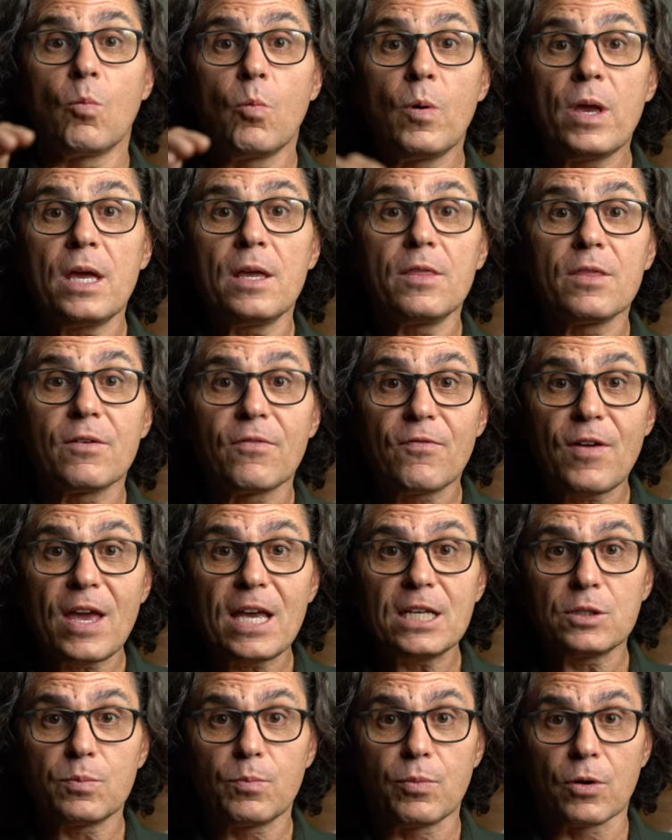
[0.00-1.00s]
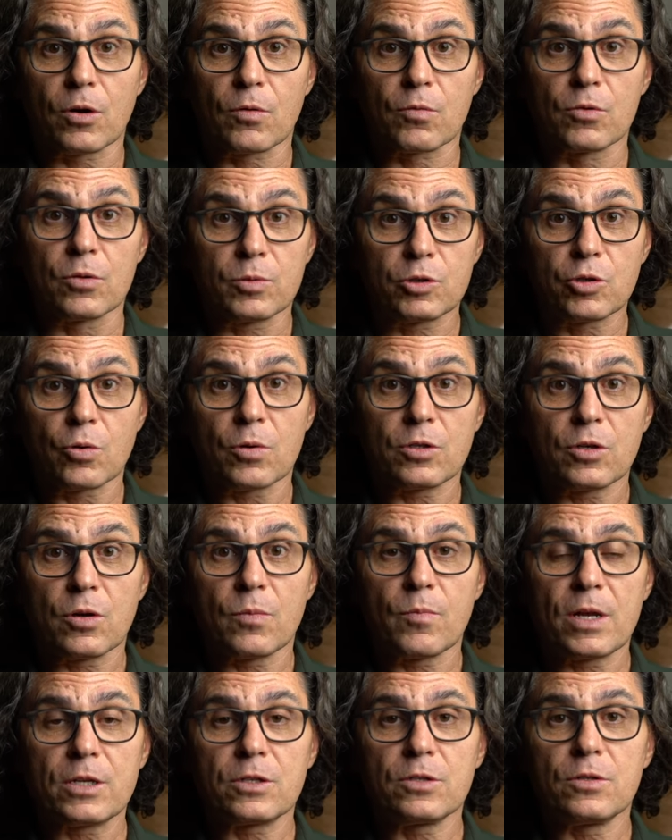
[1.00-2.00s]
We in the Facebook group, Short
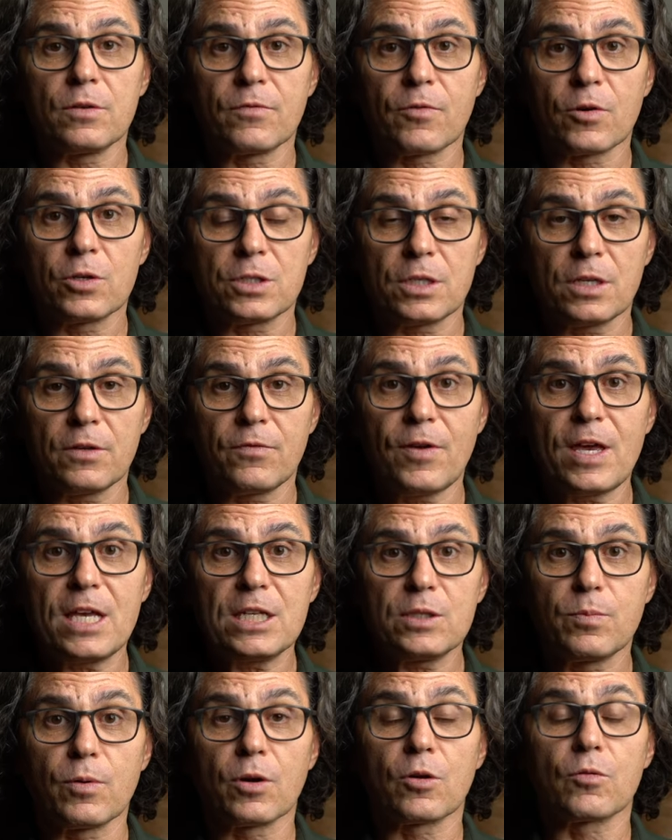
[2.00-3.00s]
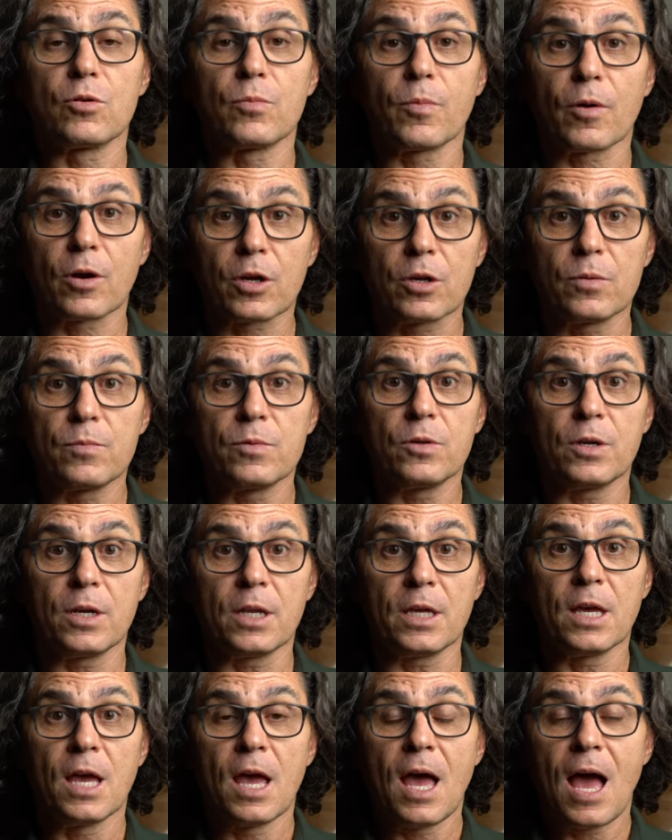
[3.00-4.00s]
Term Rental University Facebook group, are a
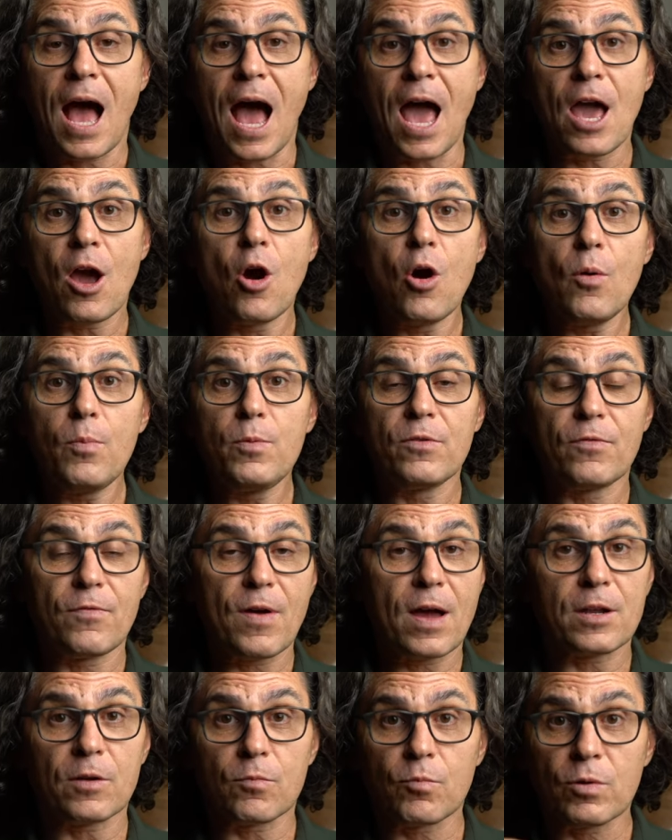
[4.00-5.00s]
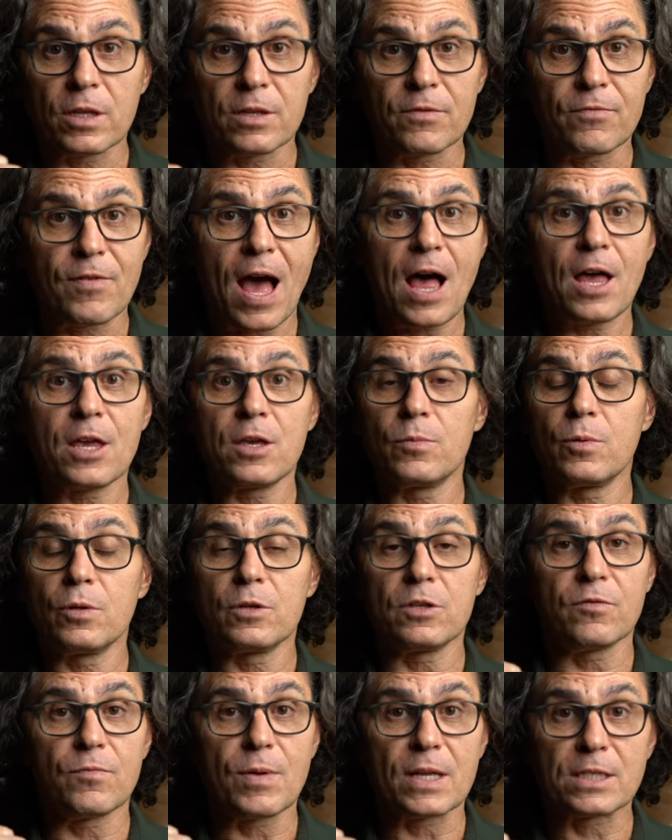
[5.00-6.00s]
community. I hope you found it really
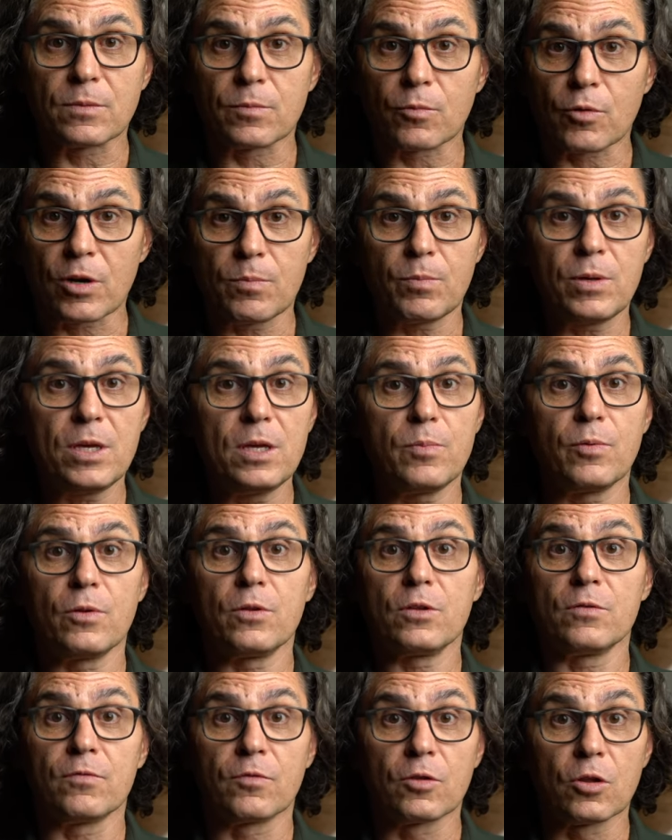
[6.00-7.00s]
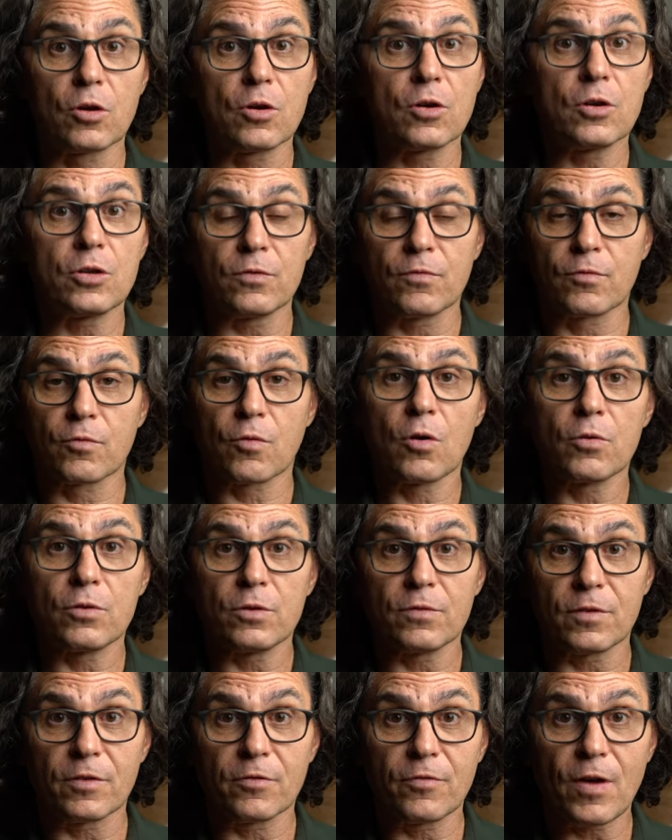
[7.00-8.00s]
valuable. You've met some great people, you've learned, you've
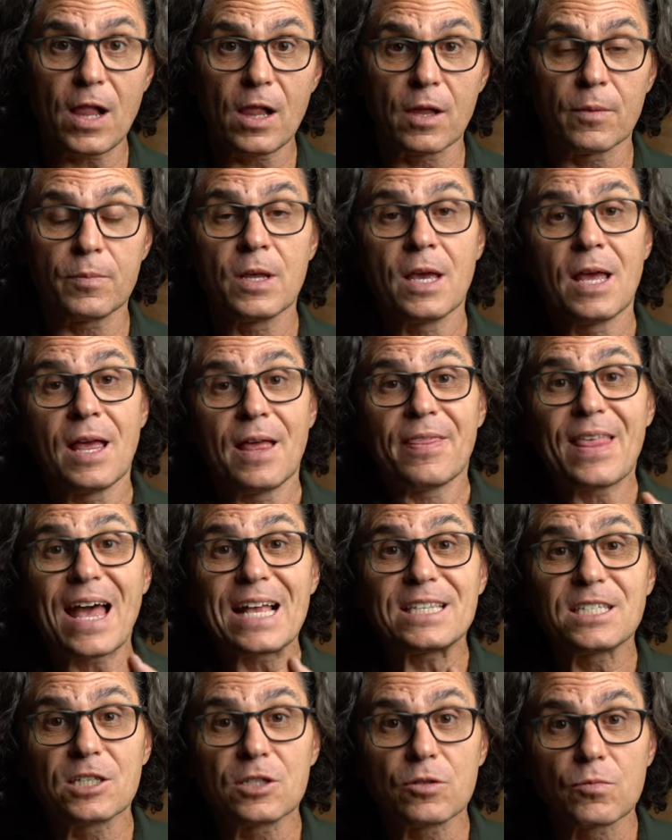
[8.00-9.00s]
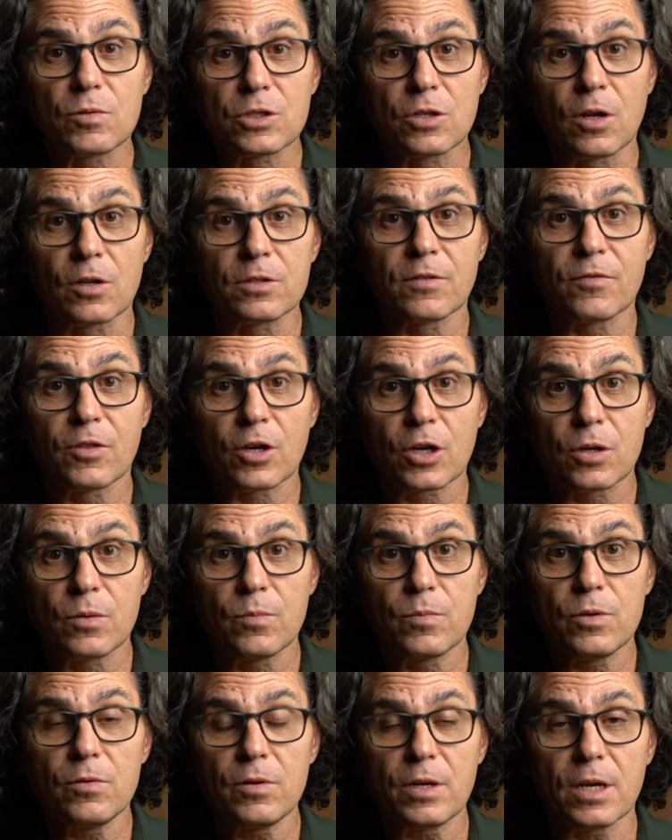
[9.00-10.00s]
grown, you've developed. That's as a result of the
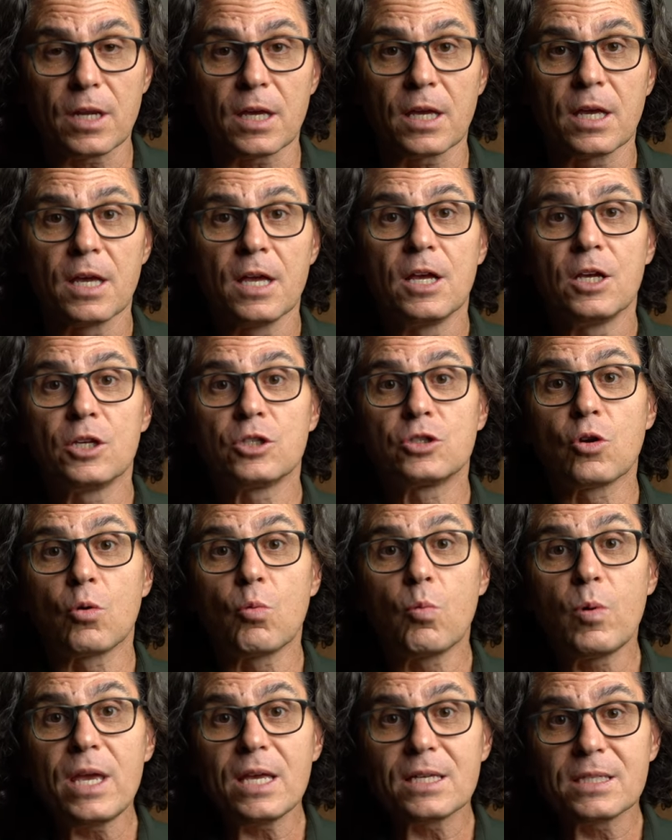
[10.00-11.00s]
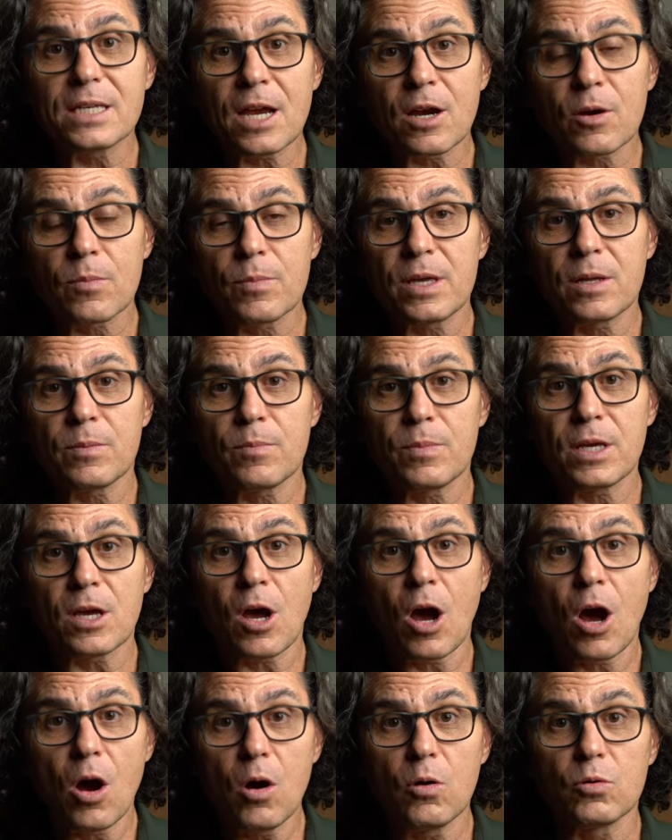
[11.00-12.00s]
community. So, we as
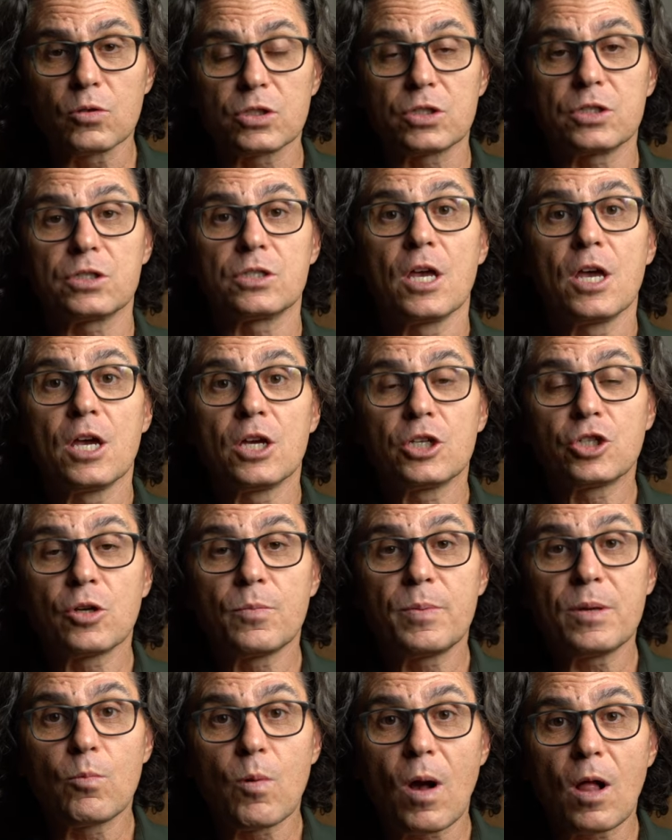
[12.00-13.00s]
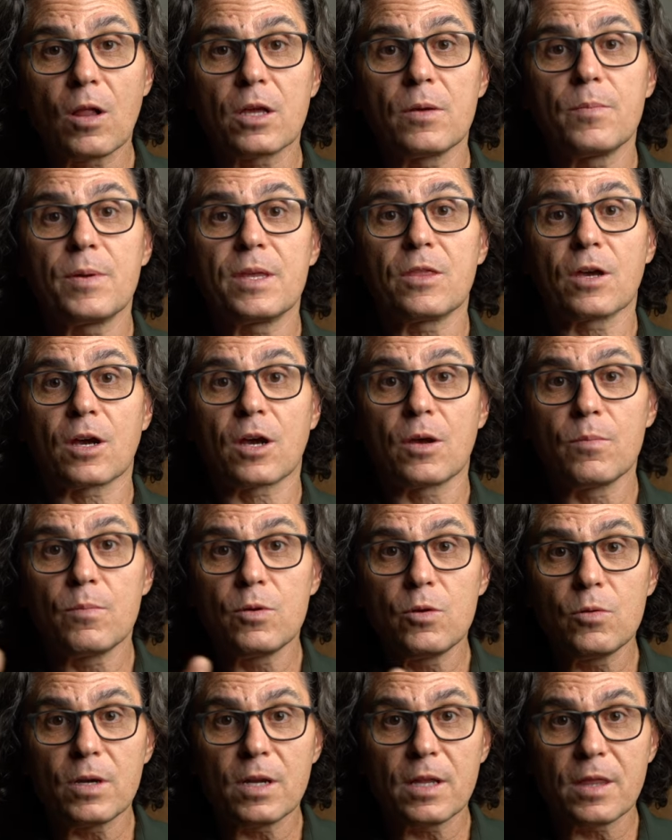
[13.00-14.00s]
Airbnb hosts should be welcoming the
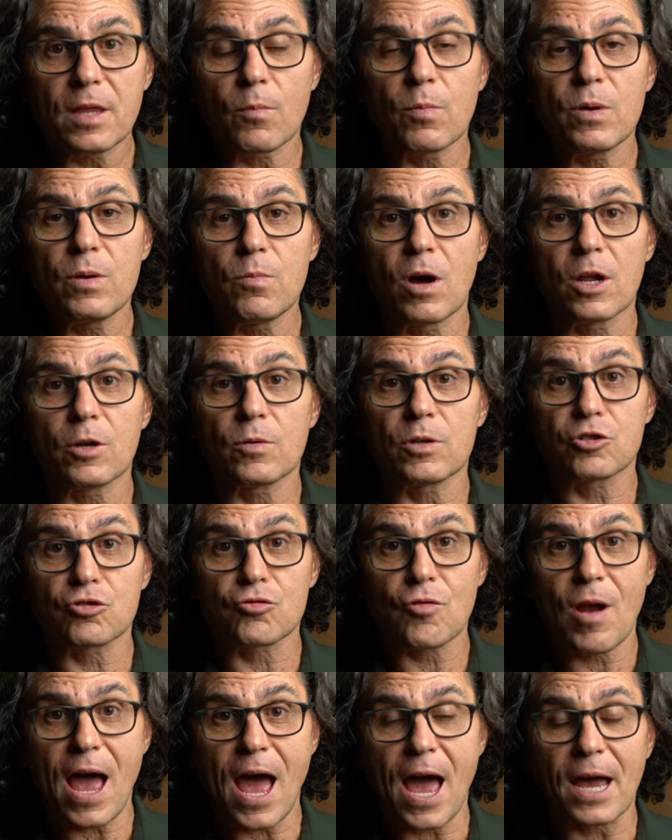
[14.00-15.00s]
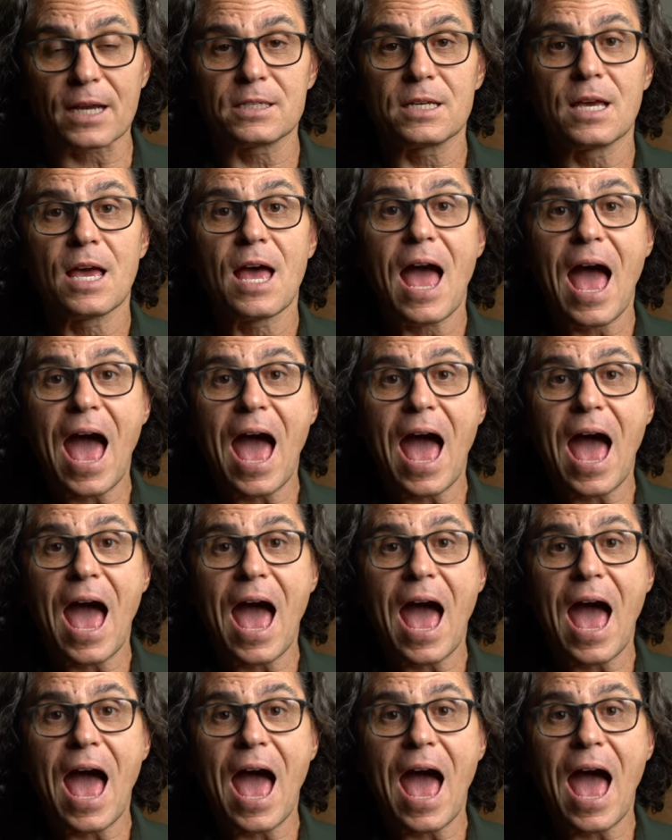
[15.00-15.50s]
community that we want to attract,